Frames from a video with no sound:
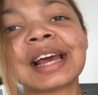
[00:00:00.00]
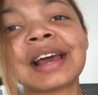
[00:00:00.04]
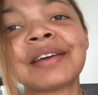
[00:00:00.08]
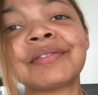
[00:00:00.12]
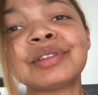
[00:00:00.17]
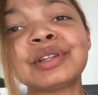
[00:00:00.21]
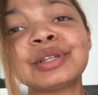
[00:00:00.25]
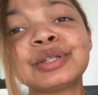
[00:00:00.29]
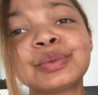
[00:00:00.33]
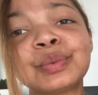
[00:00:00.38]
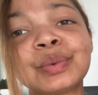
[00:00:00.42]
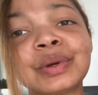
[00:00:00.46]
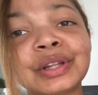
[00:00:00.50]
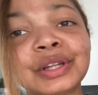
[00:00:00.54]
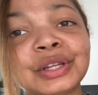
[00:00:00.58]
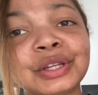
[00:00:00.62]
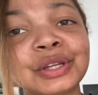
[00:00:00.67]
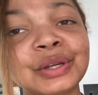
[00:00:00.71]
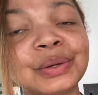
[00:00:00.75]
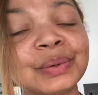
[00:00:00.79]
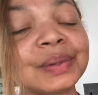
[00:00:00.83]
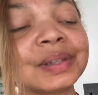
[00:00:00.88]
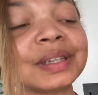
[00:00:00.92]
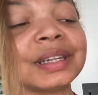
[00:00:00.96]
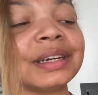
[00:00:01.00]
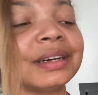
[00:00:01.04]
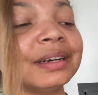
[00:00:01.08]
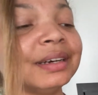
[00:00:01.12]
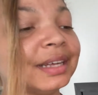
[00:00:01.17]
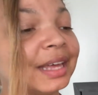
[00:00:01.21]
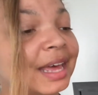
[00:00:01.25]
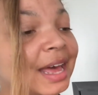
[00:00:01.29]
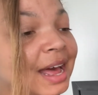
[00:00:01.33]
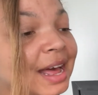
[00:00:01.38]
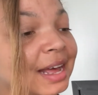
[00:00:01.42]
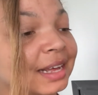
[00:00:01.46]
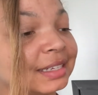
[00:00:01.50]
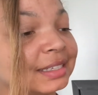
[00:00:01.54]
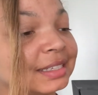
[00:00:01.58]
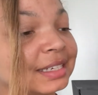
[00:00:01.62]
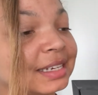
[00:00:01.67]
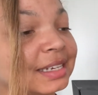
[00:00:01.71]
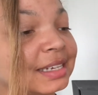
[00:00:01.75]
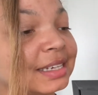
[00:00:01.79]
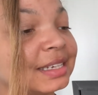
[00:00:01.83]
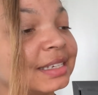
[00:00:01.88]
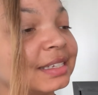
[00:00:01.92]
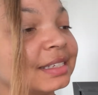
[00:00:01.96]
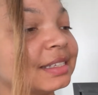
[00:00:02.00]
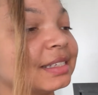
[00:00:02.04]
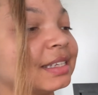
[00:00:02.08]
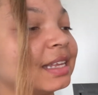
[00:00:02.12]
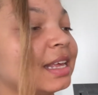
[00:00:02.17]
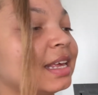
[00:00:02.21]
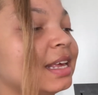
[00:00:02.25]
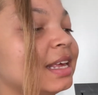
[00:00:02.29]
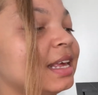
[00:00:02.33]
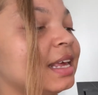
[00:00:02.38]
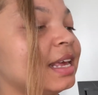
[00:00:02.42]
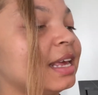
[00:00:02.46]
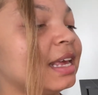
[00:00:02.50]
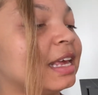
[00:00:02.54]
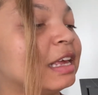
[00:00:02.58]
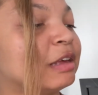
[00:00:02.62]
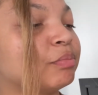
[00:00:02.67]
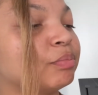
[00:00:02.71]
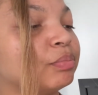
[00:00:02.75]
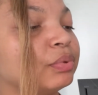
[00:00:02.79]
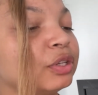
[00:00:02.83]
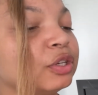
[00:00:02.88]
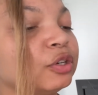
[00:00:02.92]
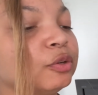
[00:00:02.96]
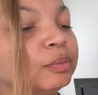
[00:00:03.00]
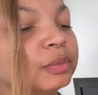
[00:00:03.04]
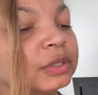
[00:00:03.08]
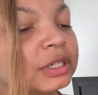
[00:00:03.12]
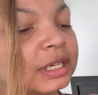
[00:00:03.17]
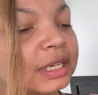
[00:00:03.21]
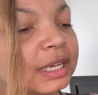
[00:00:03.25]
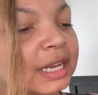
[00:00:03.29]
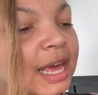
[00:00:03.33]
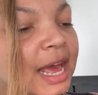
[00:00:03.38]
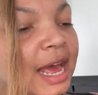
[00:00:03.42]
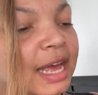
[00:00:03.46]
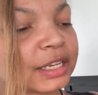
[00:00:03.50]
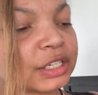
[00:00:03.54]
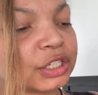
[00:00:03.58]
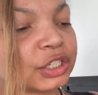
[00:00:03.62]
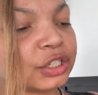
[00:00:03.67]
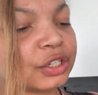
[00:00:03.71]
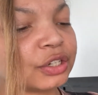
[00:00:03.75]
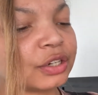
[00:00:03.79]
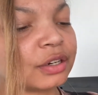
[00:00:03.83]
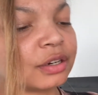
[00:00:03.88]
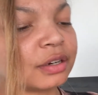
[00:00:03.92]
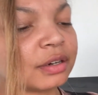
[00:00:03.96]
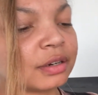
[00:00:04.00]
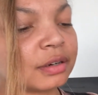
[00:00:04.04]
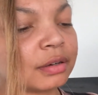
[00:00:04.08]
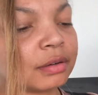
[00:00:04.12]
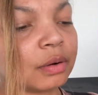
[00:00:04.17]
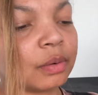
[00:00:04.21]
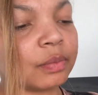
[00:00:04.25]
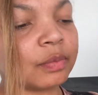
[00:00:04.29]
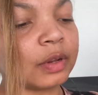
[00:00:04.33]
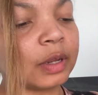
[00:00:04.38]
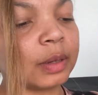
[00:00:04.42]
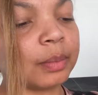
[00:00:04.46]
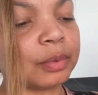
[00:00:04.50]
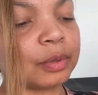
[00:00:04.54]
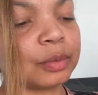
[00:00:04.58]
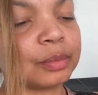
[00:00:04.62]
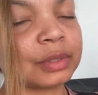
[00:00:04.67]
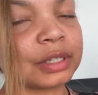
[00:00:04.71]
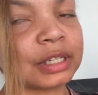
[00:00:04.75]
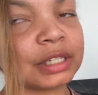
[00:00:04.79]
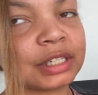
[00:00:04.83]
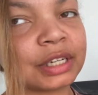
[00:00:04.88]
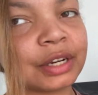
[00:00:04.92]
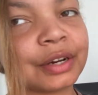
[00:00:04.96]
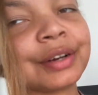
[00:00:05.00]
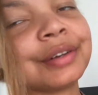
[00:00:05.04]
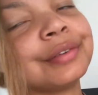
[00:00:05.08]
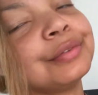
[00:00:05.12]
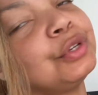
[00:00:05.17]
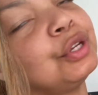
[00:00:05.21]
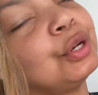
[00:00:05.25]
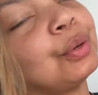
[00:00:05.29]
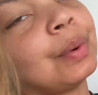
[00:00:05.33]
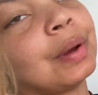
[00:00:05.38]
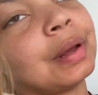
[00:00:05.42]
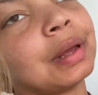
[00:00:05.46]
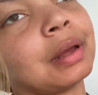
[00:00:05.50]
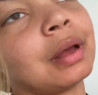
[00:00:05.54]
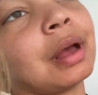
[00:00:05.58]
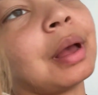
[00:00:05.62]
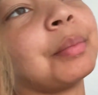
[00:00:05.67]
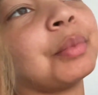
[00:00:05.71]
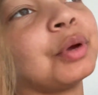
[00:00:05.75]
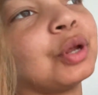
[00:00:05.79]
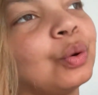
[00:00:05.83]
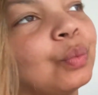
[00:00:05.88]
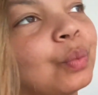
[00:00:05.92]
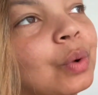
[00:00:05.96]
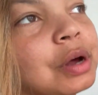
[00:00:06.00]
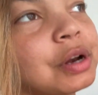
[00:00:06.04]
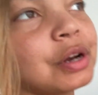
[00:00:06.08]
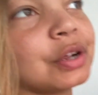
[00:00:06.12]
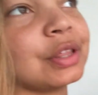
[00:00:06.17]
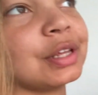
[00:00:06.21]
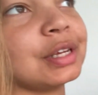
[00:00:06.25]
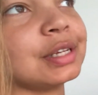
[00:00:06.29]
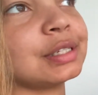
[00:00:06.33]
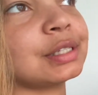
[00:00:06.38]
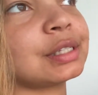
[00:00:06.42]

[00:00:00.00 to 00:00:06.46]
have this really cute little cactus. It bloomed last year. Hopefully it blooms this year. You know what? I'm gonna water this.